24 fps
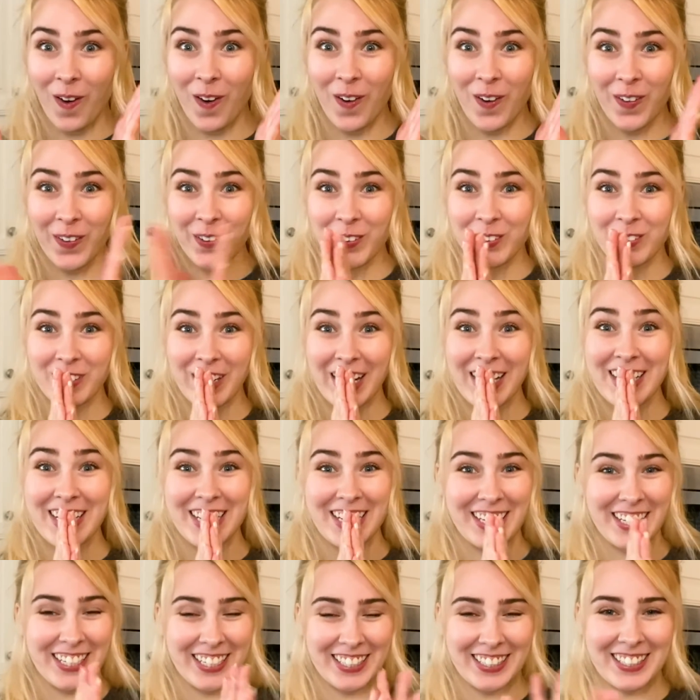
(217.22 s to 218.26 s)

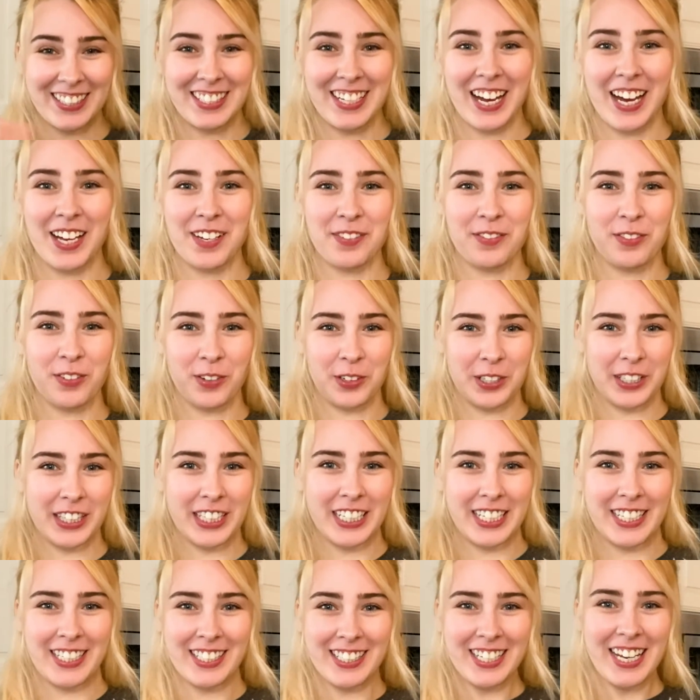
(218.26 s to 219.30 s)
Alrighty, it's time for
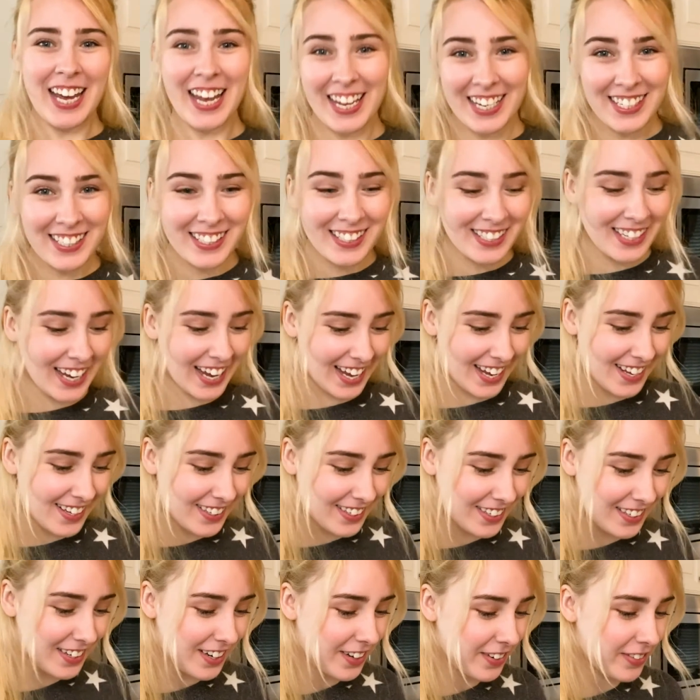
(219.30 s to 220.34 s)
the taste
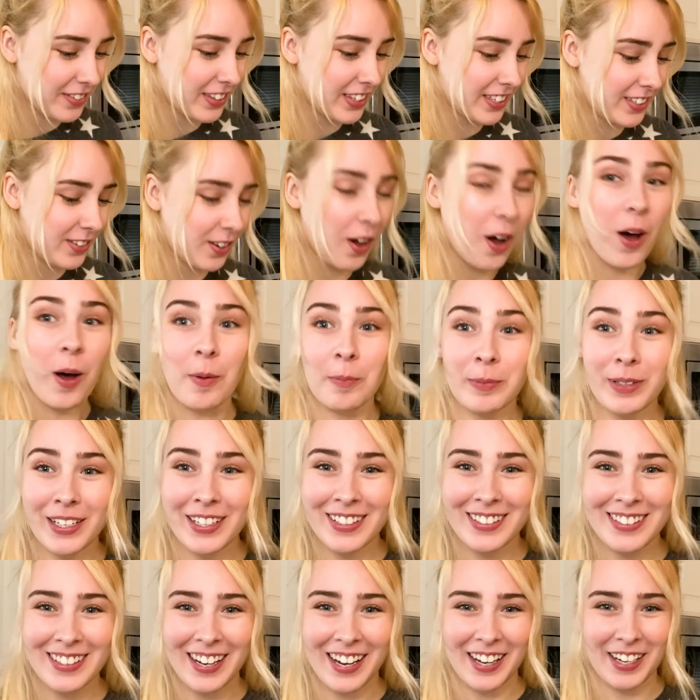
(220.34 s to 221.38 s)
test of this
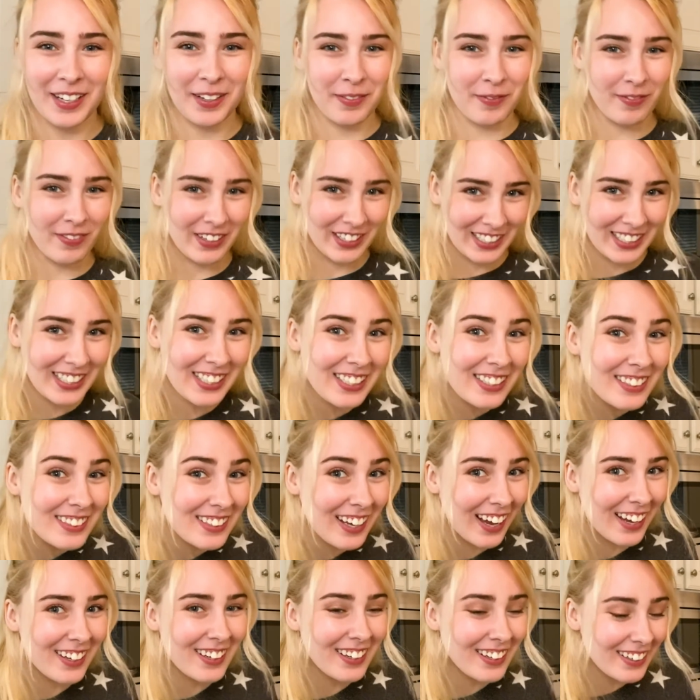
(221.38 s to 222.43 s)
omelet. I am very
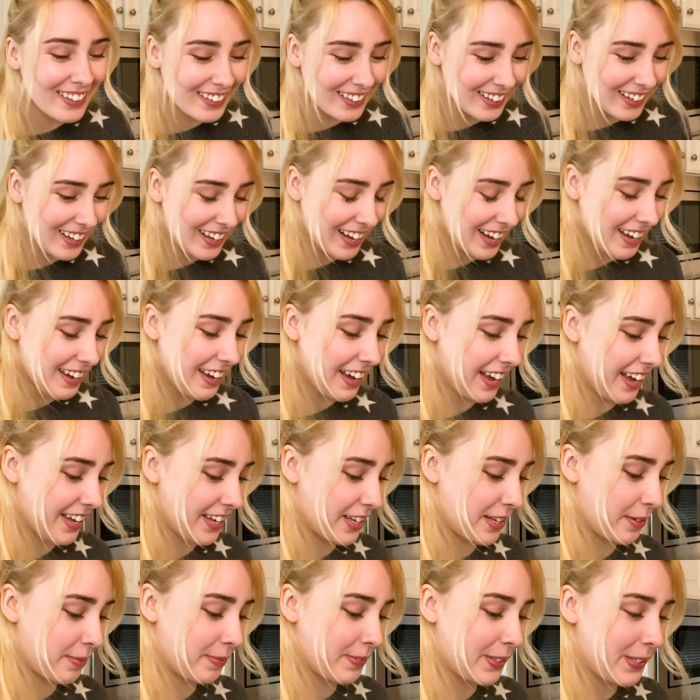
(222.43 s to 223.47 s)
excited.
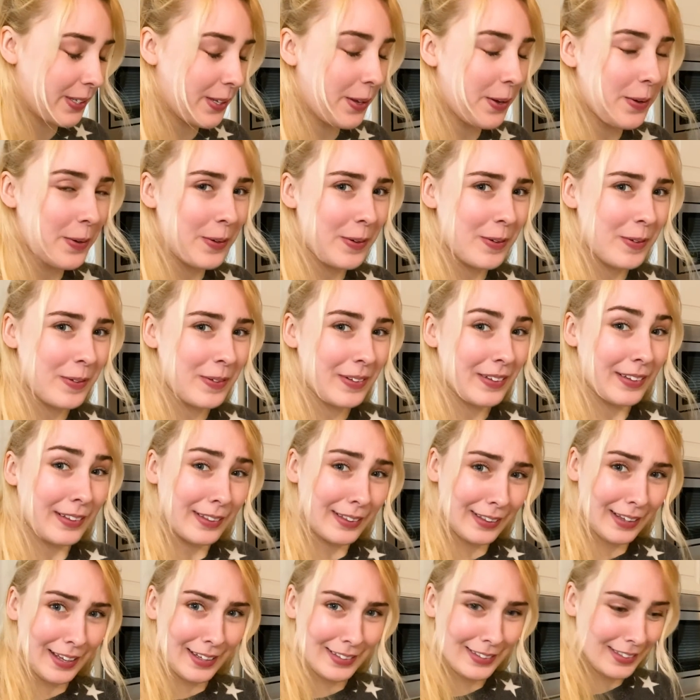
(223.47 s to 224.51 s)
So
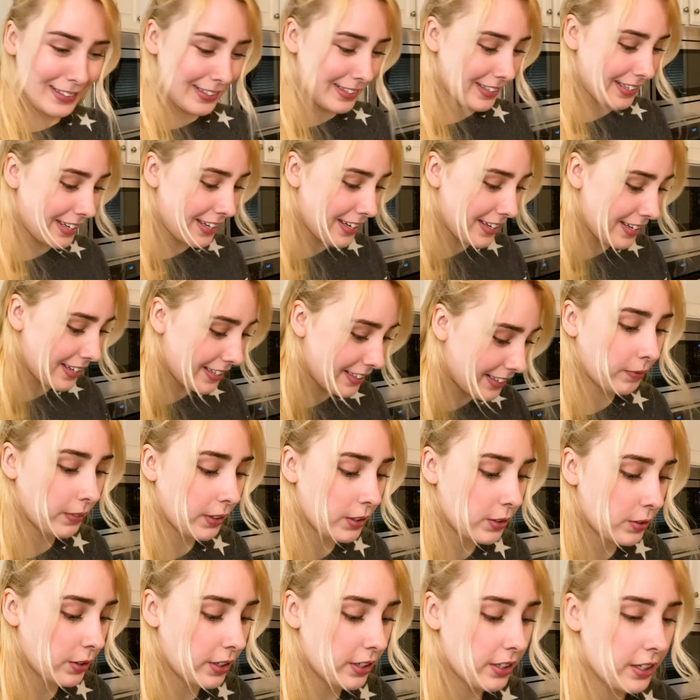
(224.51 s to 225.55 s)
let's see.
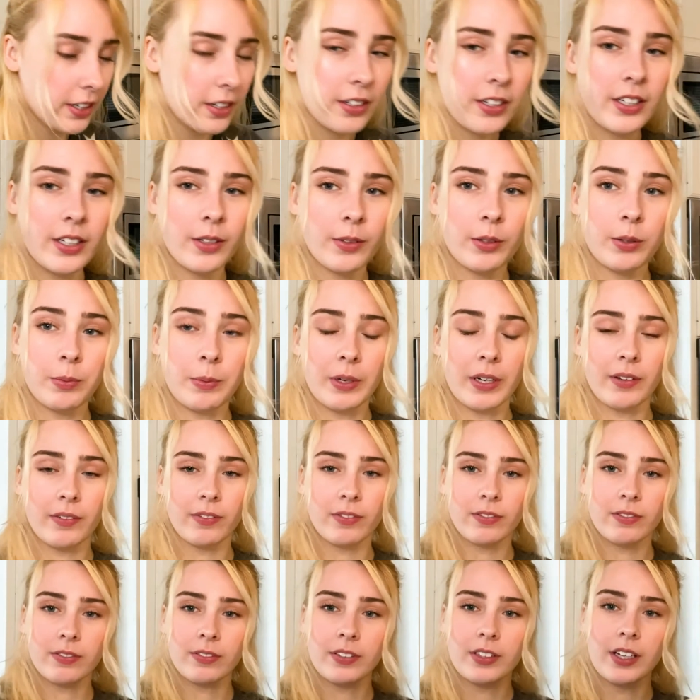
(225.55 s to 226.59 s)
It's right down here with me. I've
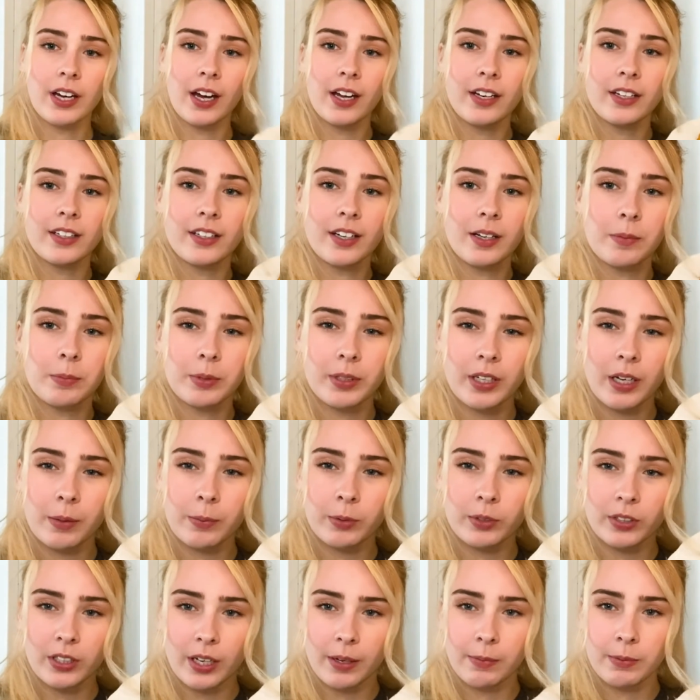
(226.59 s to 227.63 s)
cut it up a
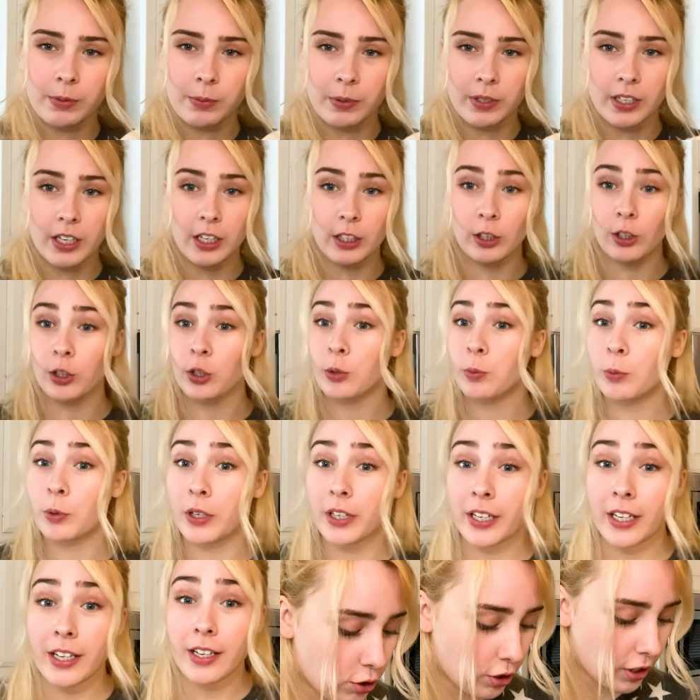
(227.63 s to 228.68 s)
couple times, but it looked
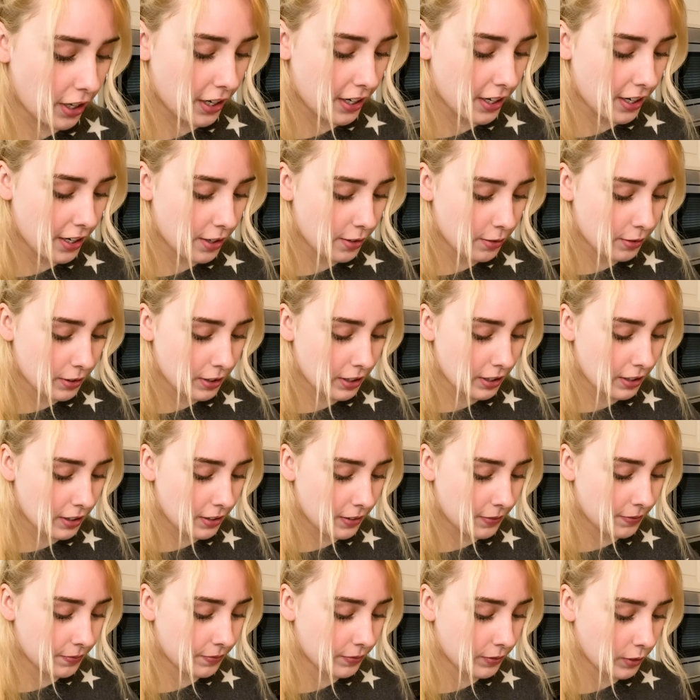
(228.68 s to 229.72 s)
pretty. Try it out.
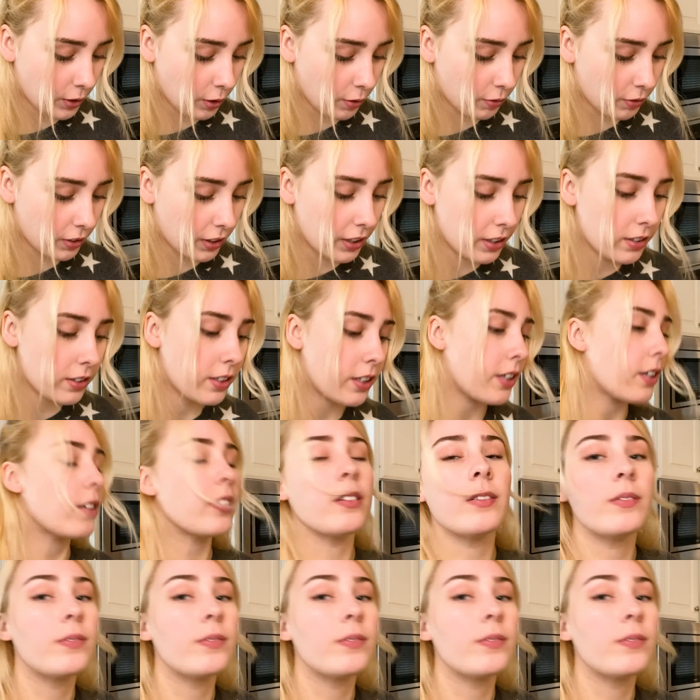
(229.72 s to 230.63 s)
Hopefully it's good.